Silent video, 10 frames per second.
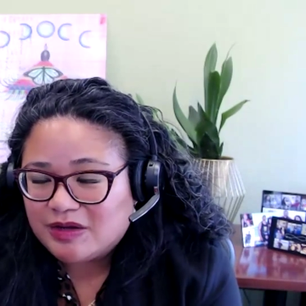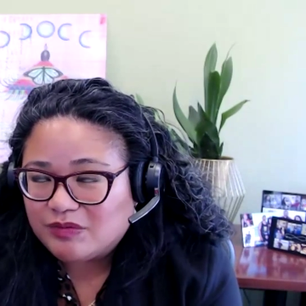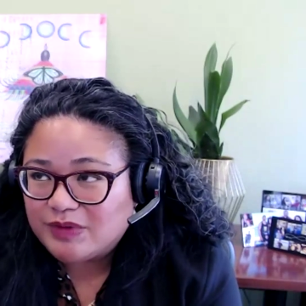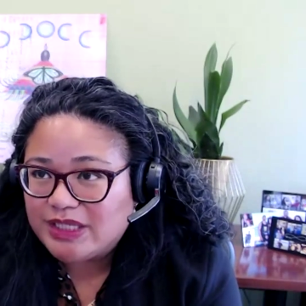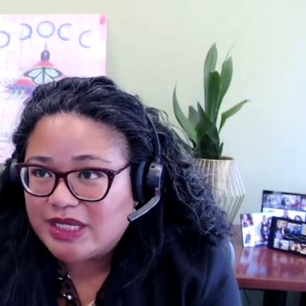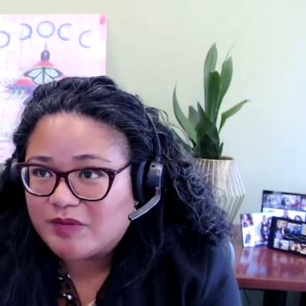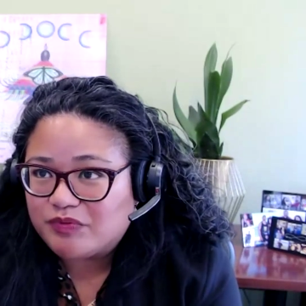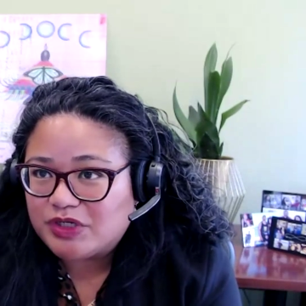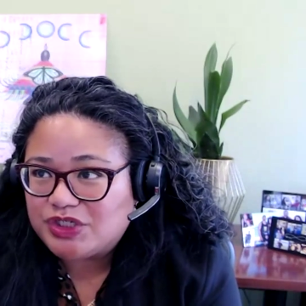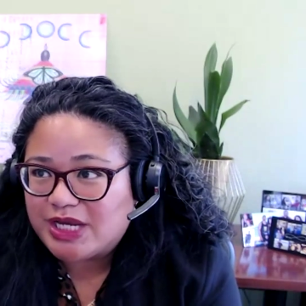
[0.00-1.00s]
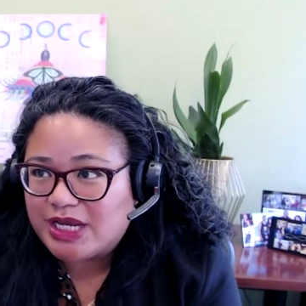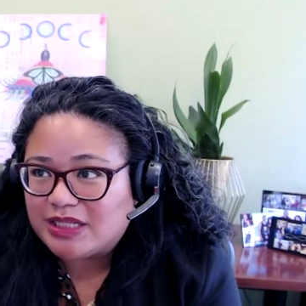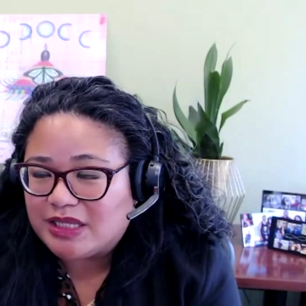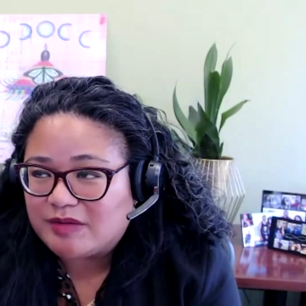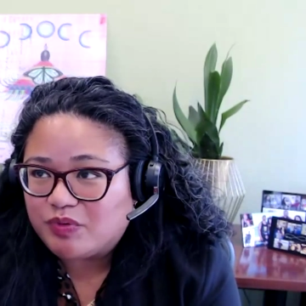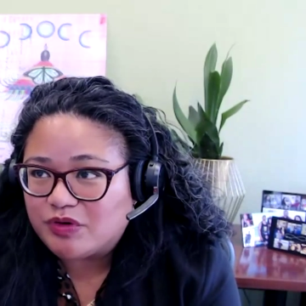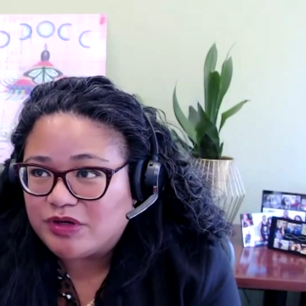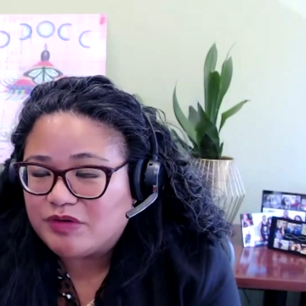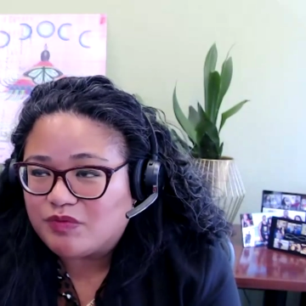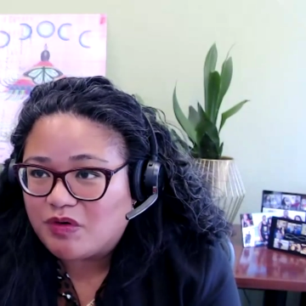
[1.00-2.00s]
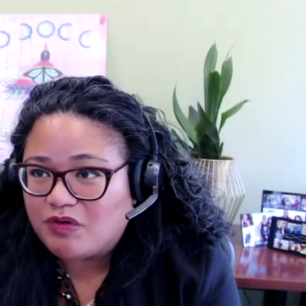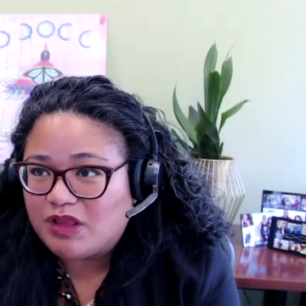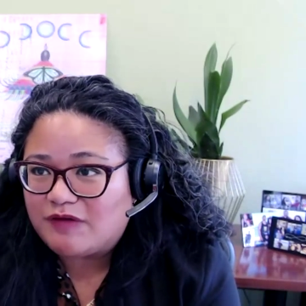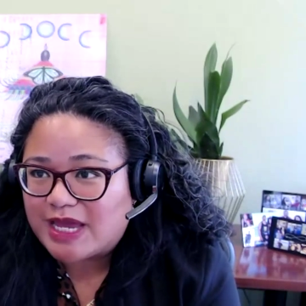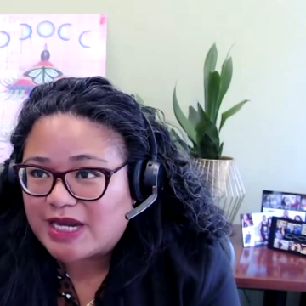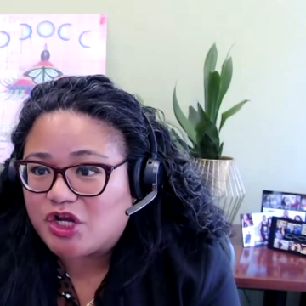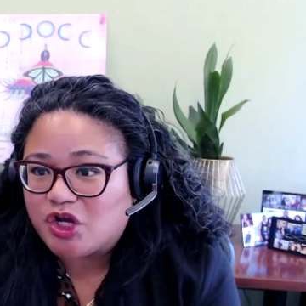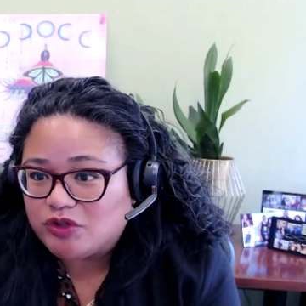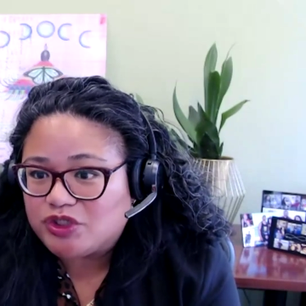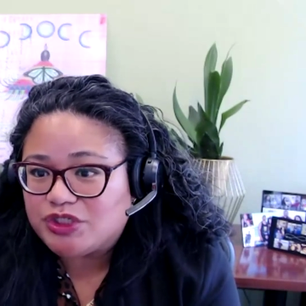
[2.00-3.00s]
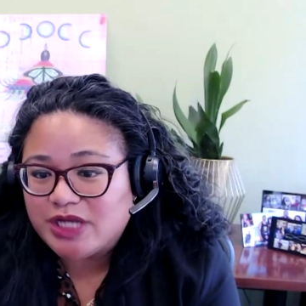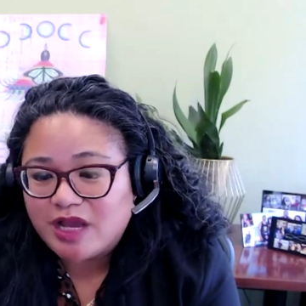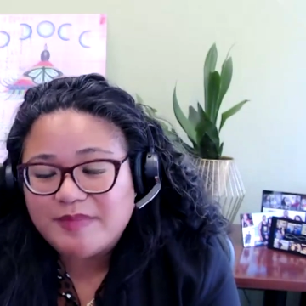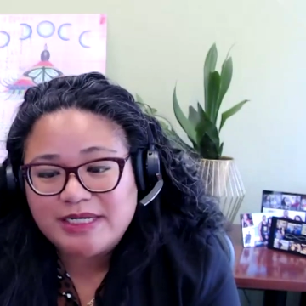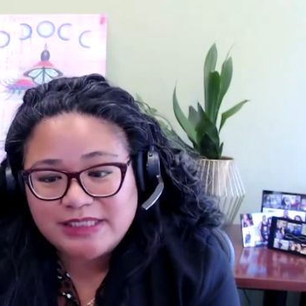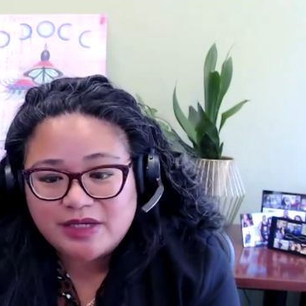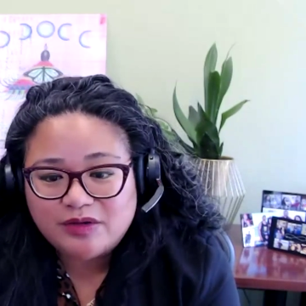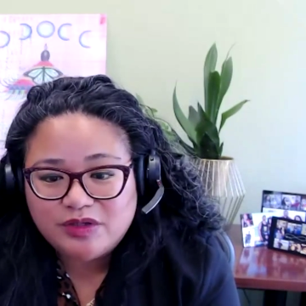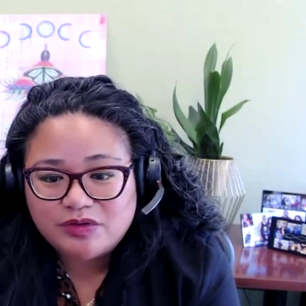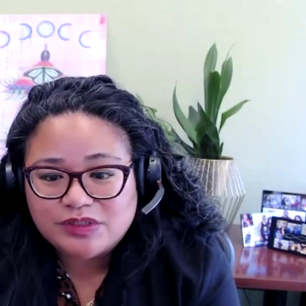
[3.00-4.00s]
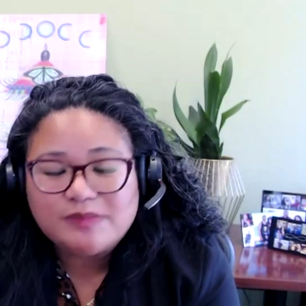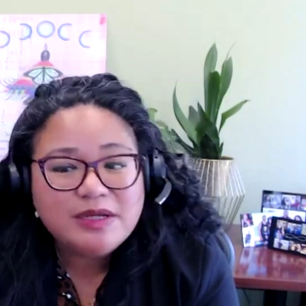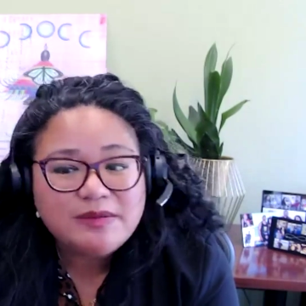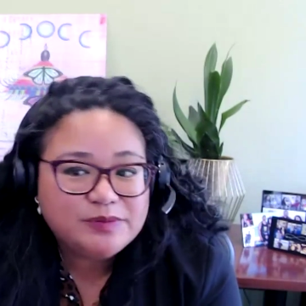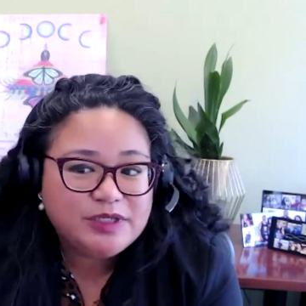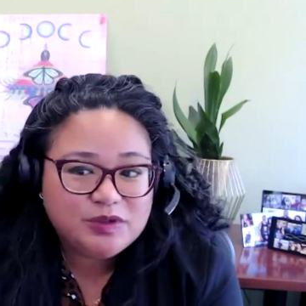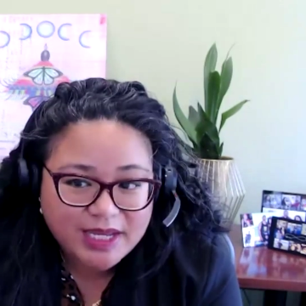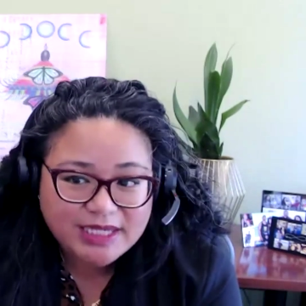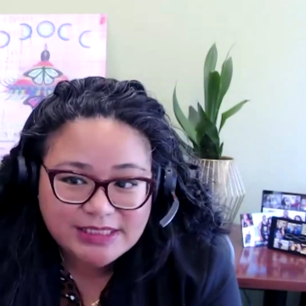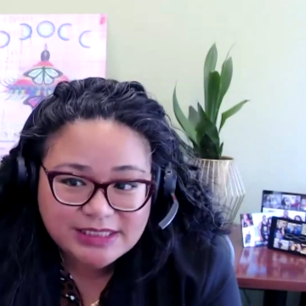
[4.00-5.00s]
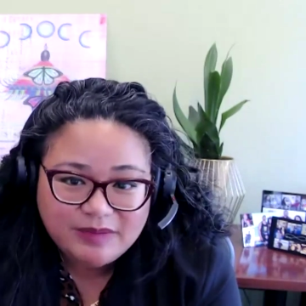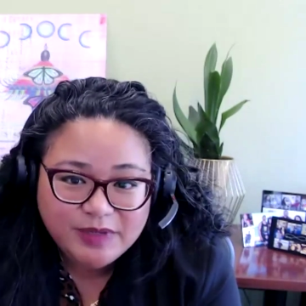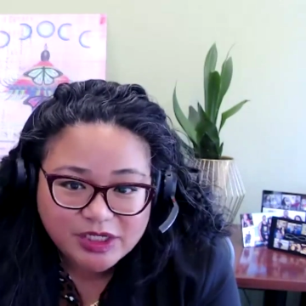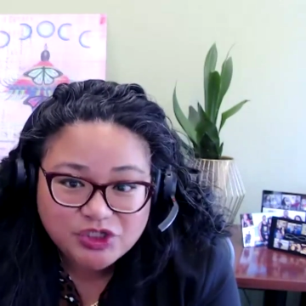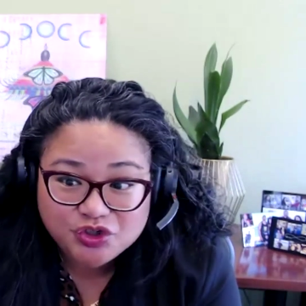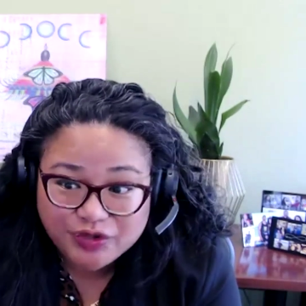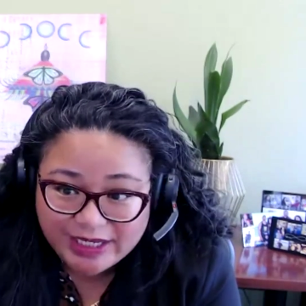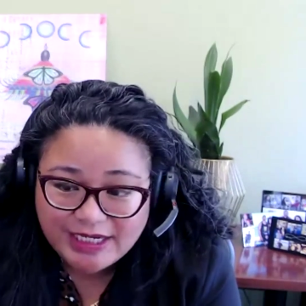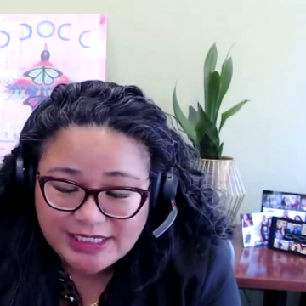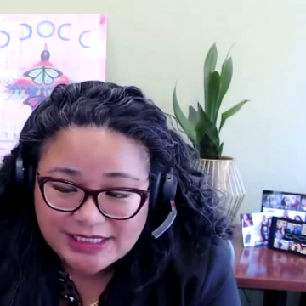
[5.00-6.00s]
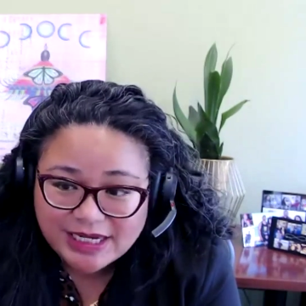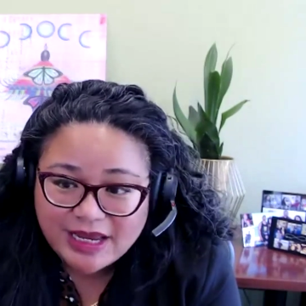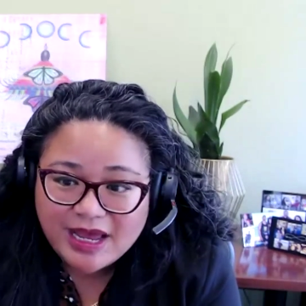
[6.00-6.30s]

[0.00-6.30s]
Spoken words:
really appreciate the important role of that coach to come in and tell you sometimes what you can't see because you're in it,